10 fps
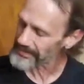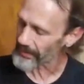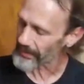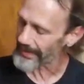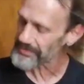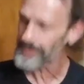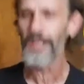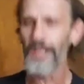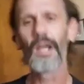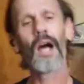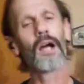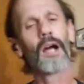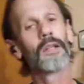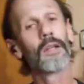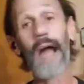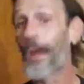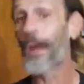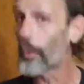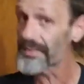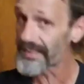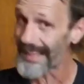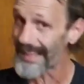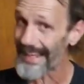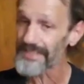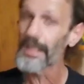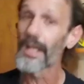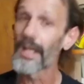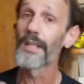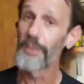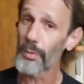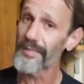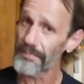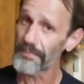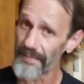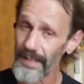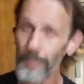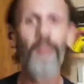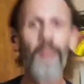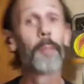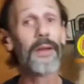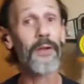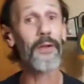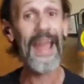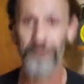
like to start, actually. I always like to ask you and the fam, the better